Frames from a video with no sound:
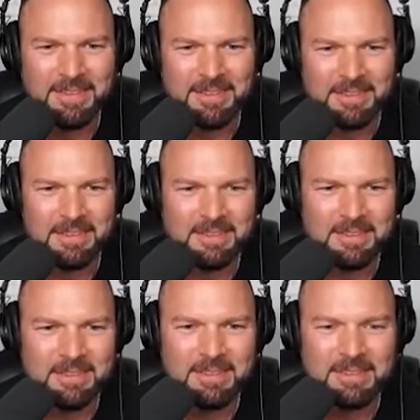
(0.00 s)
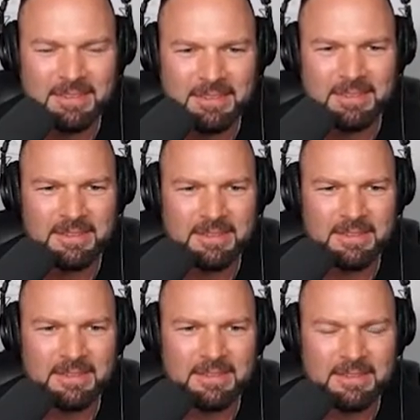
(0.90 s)

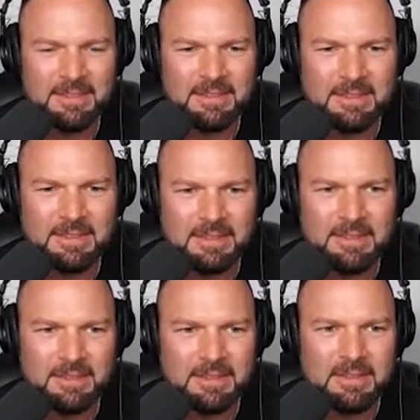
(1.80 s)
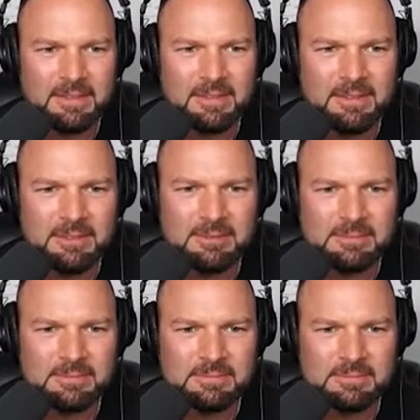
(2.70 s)

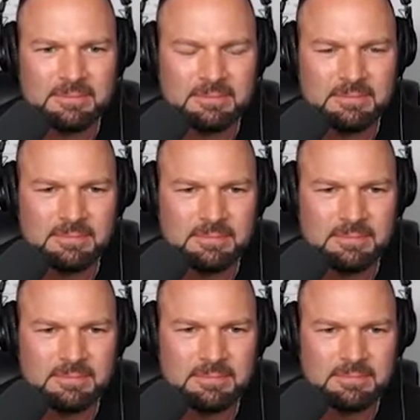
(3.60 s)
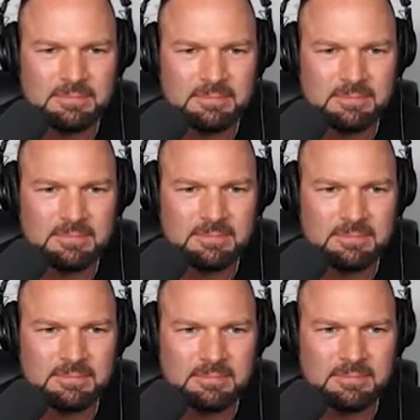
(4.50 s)

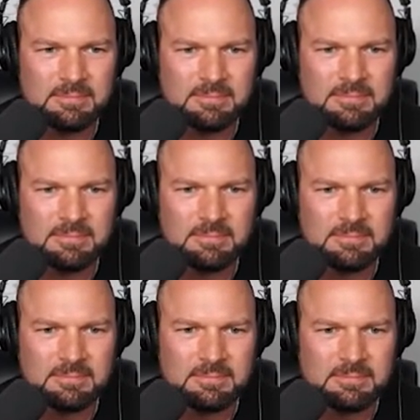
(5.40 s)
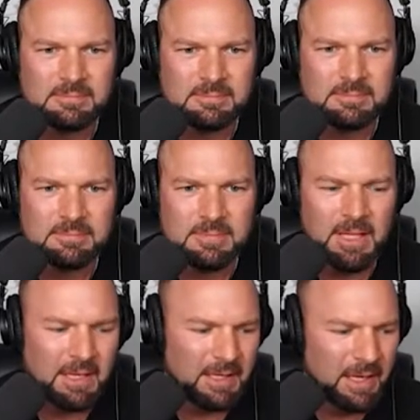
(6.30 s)

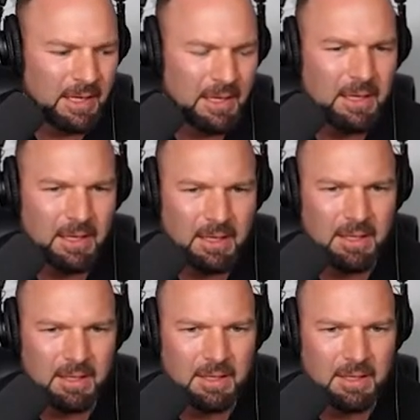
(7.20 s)
The person shown says nothing.